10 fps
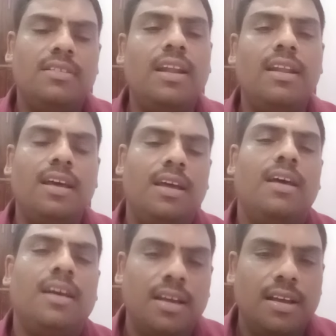Then
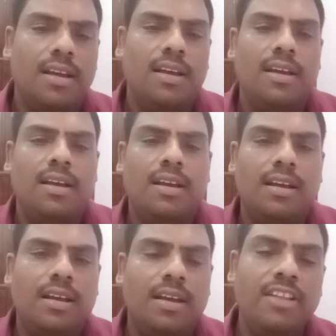
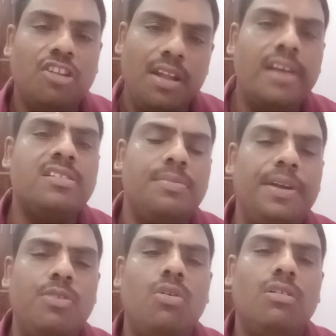in the next
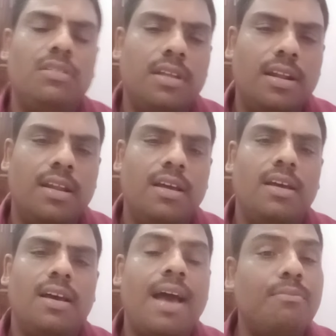video, then
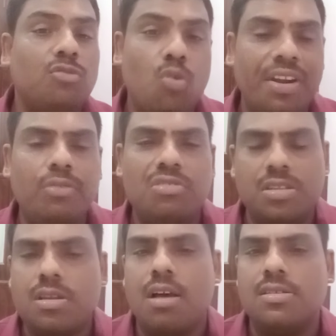I'm going to
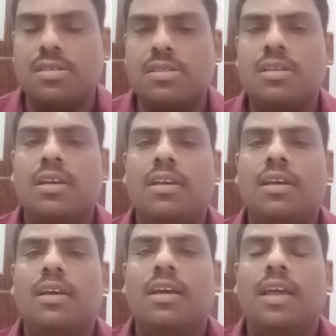discuss
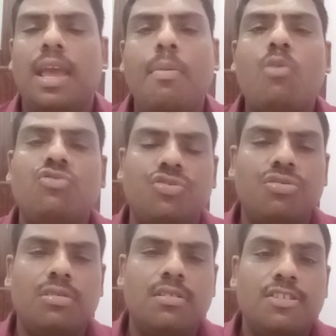about
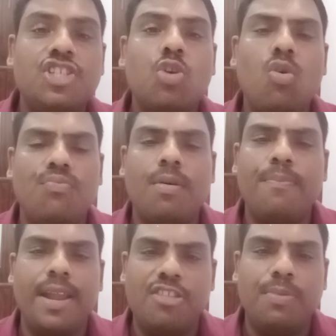scope
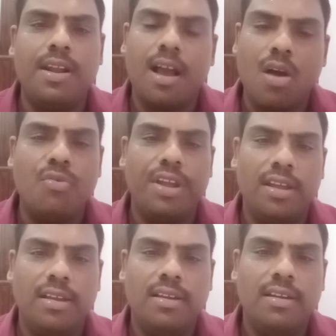of management accounting.
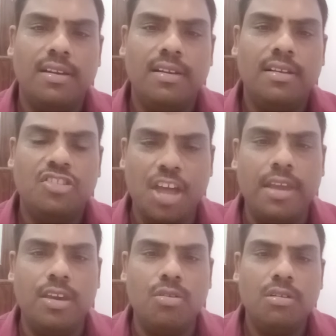
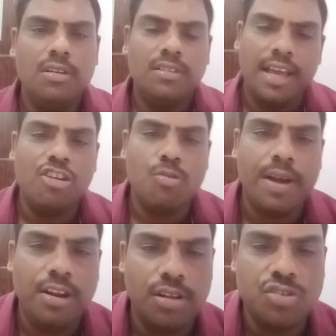Thank you,
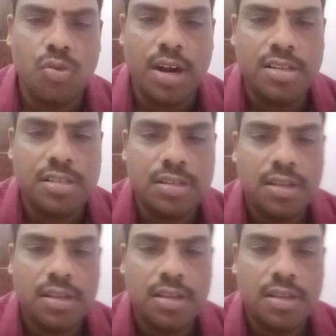my dear students.